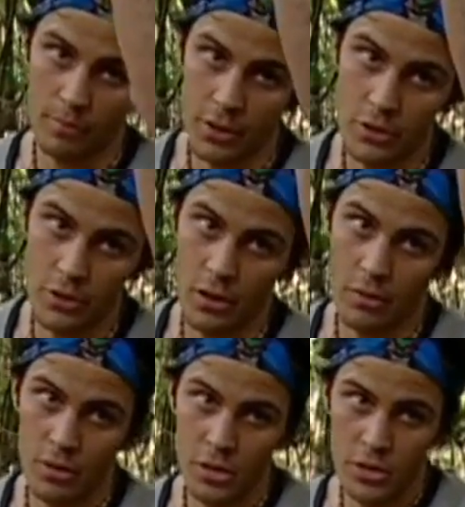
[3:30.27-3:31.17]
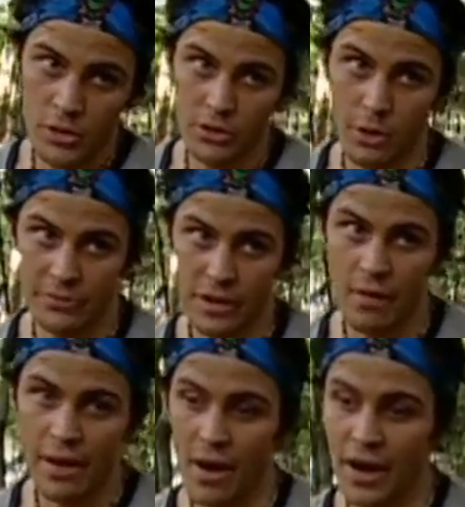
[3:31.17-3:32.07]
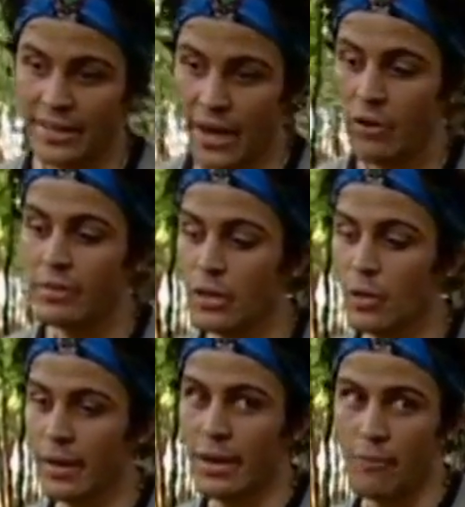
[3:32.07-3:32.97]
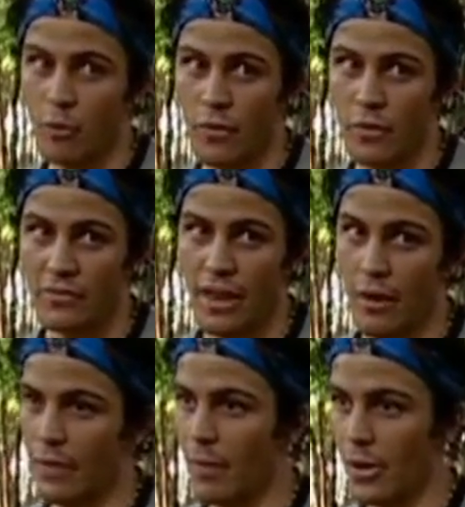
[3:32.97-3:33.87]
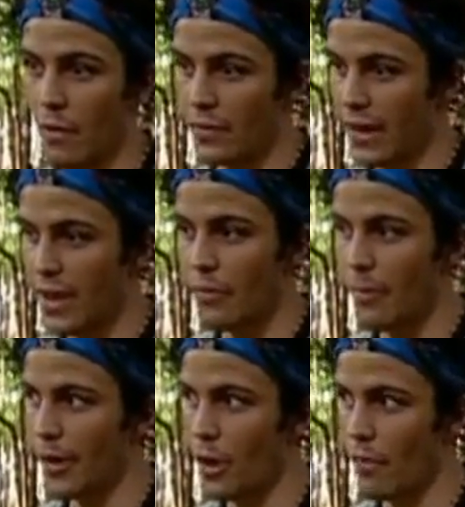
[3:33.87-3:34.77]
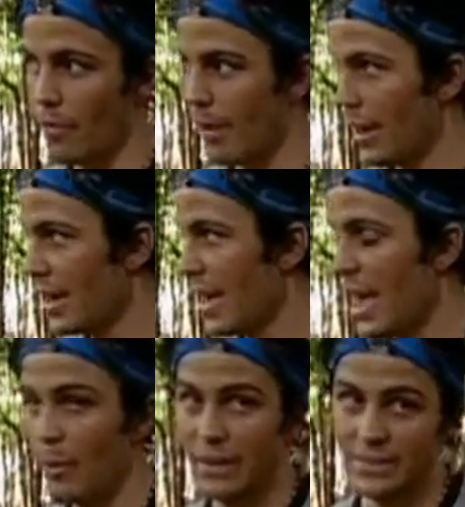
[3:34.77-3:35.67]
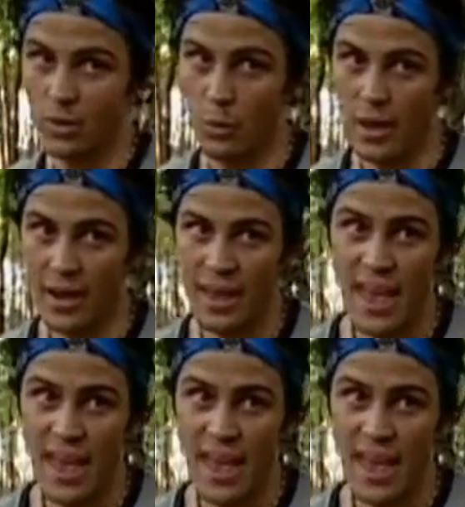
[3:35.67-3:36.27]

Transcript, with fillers: I'm letting you know. So I'm saying right now, I guarantee you we can have four votes now. They might go for Daniel, they might go for me, and we can still win.